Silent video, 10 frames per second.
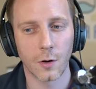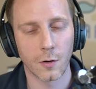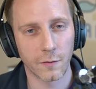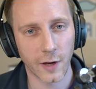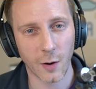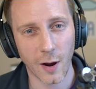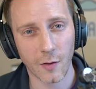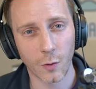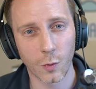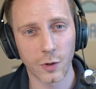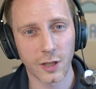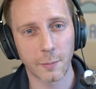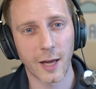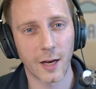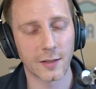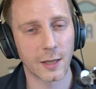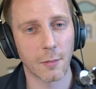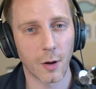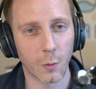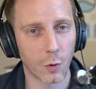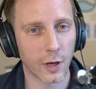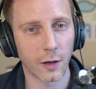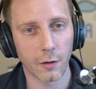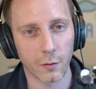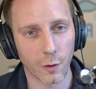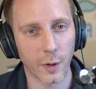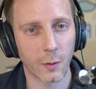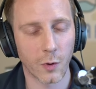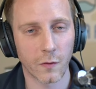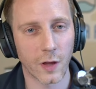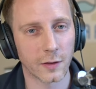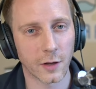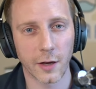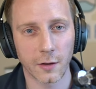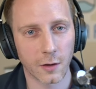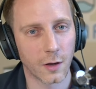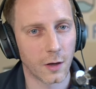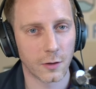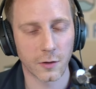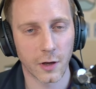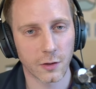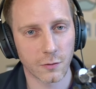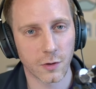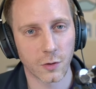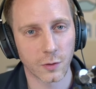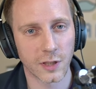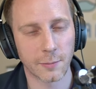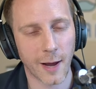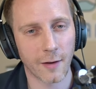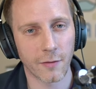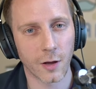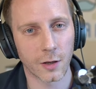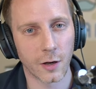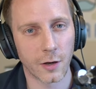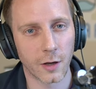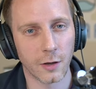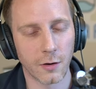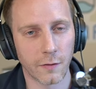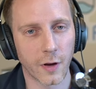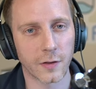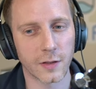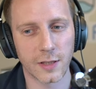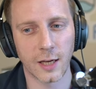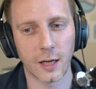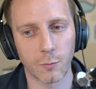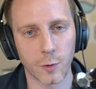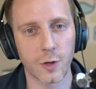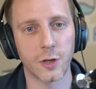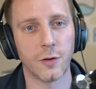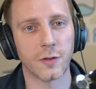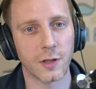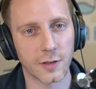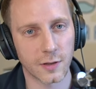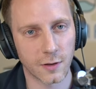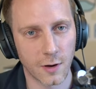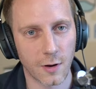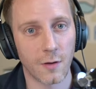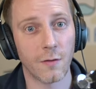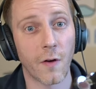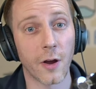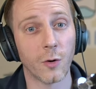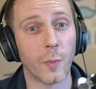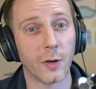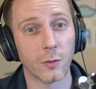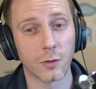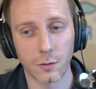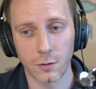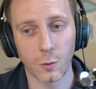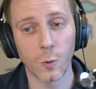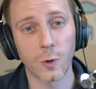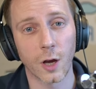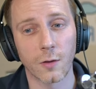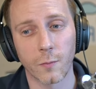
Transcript: figure out the order dependency by walking through it with things like Dijkstra's shortest path that I'd learned at university, and produce this final build order